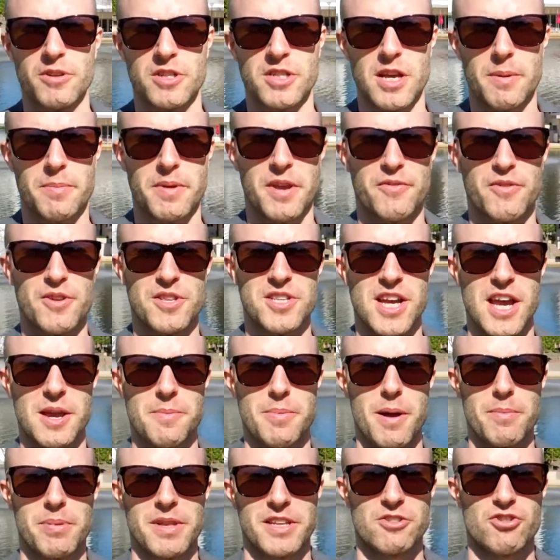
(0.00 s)
something if you take
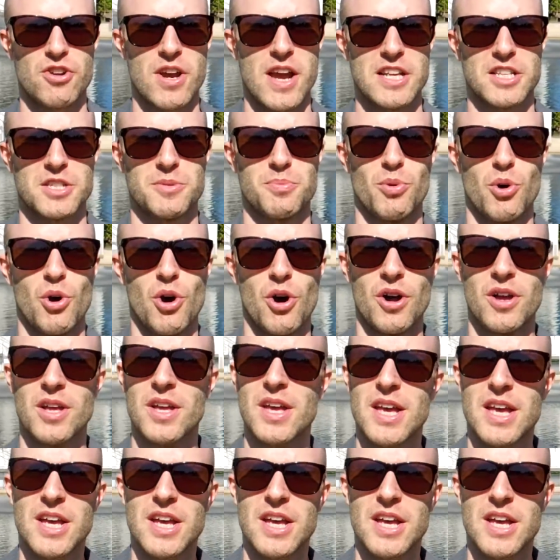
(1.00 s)
public transport,